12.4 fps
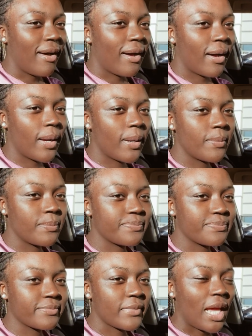
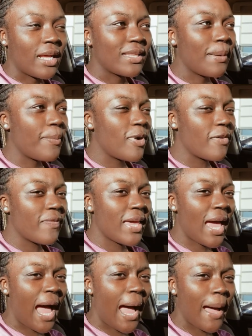The
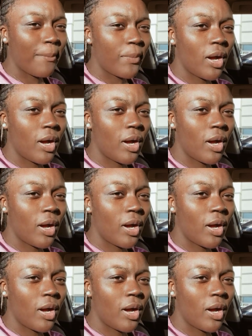movie I'm